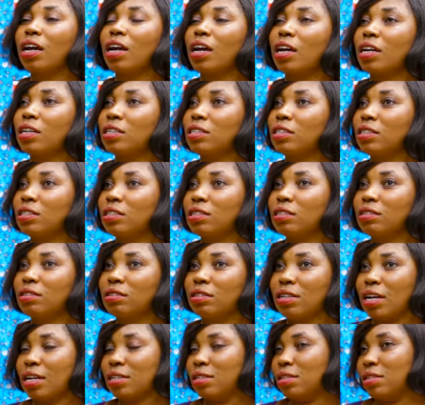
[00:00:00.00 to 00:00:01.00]
and
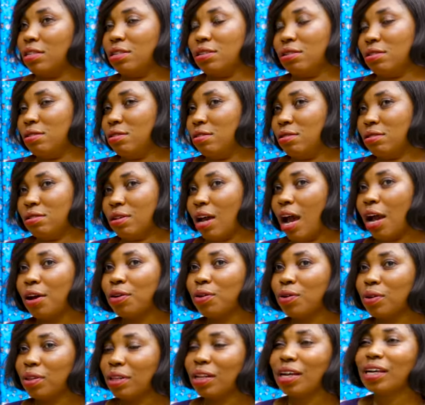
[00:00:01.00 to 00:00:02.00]
that is I
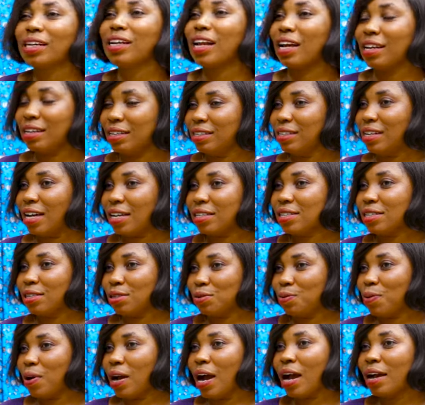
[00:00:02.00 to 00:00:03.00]
don't like that
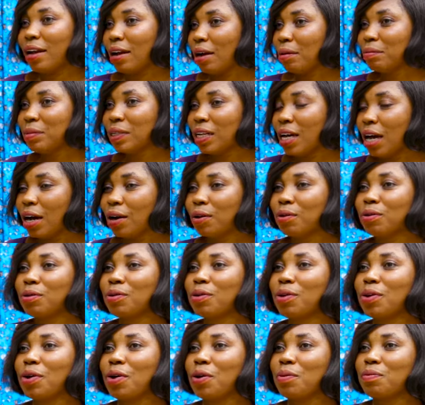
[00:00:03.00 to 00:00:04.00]
is where I am now
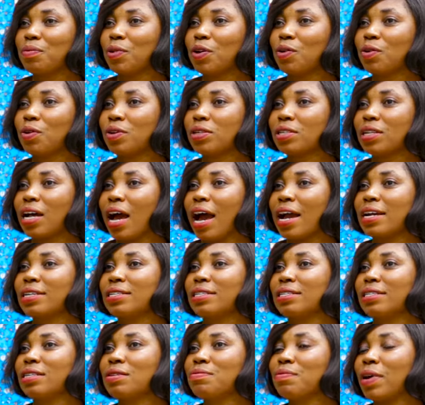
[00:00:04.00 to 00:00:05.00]
because I
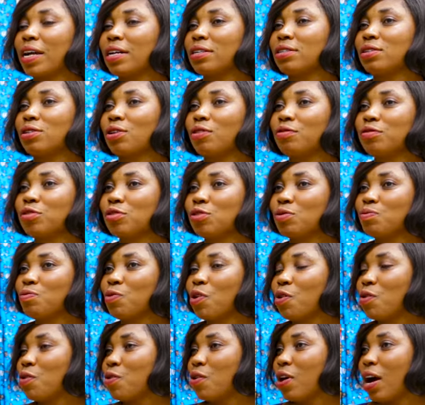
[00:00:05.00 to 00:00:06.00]
see myself
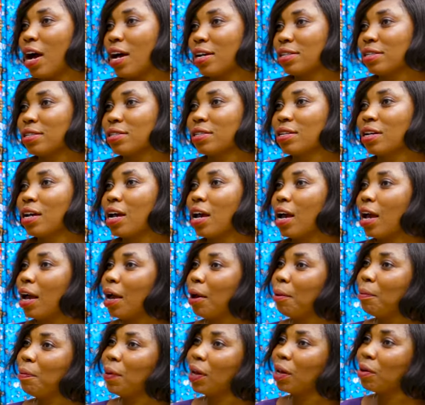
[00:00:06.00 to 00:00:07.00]
tomorrow as
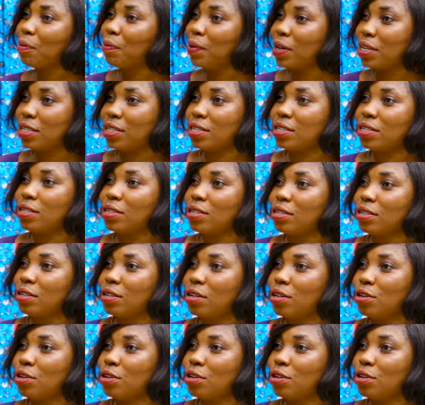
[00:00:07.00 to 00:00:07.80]
a big person.